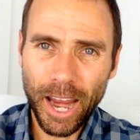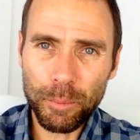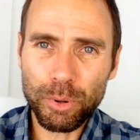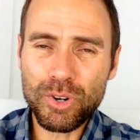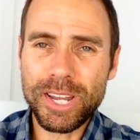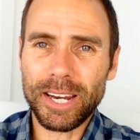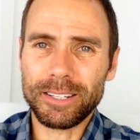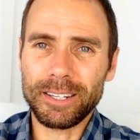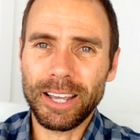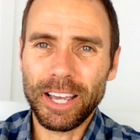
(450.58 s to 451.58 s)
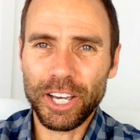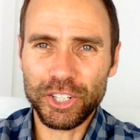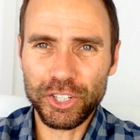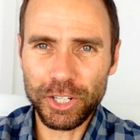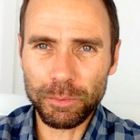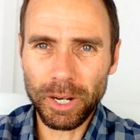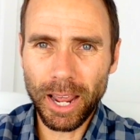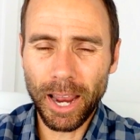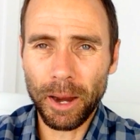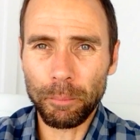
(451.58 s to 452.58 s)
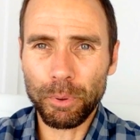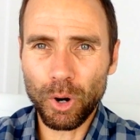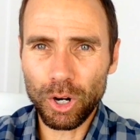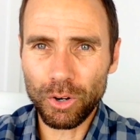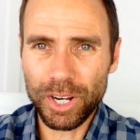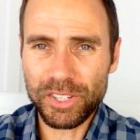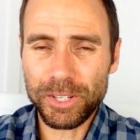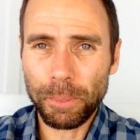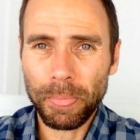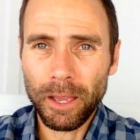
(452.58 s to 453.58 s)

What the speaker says: and protected achievement and progress.